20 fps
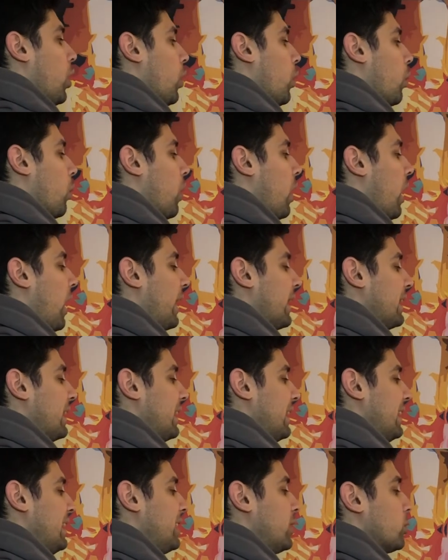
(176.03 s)
Y
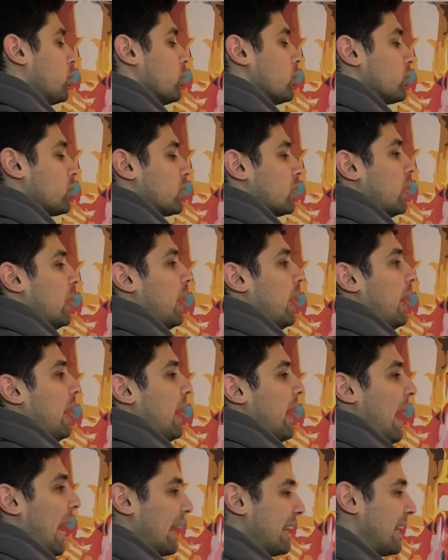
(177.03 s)
equals,
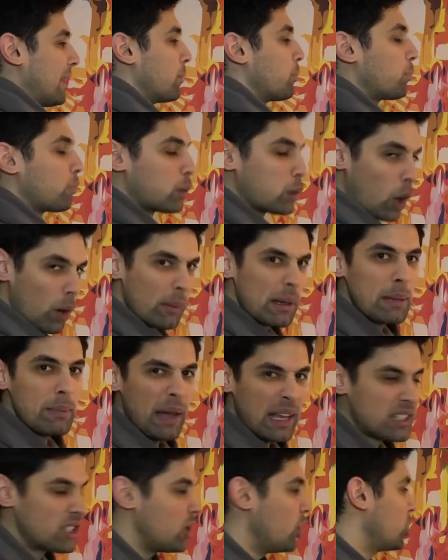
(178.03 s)
and then probably
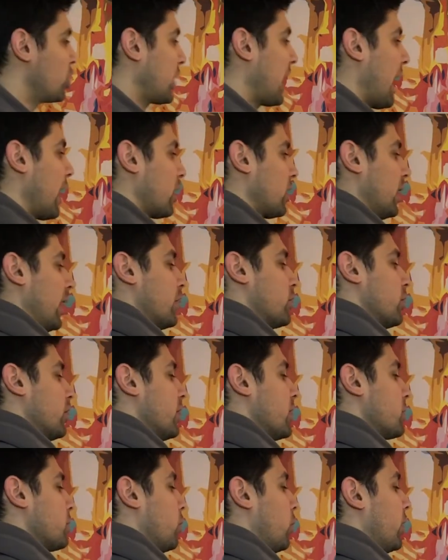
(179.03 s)
best to use your calculator at
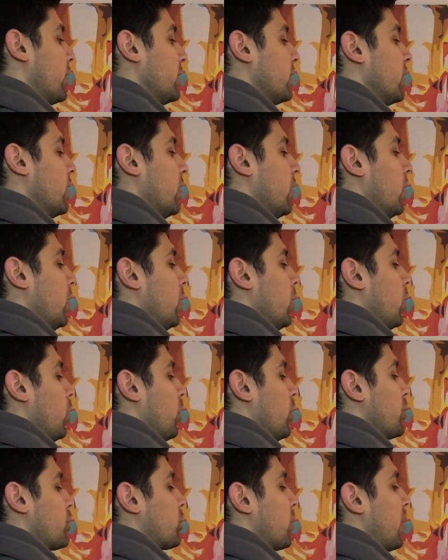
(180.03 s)
this point. We
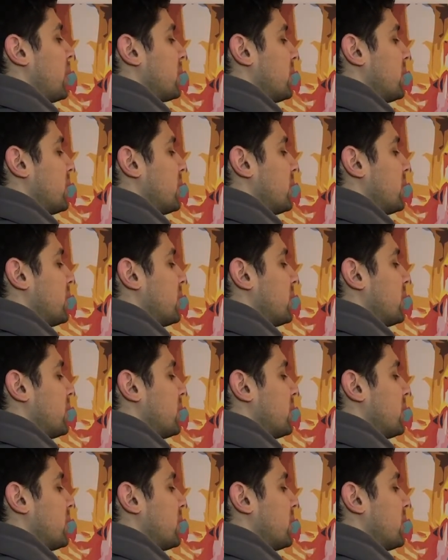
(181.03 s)
just write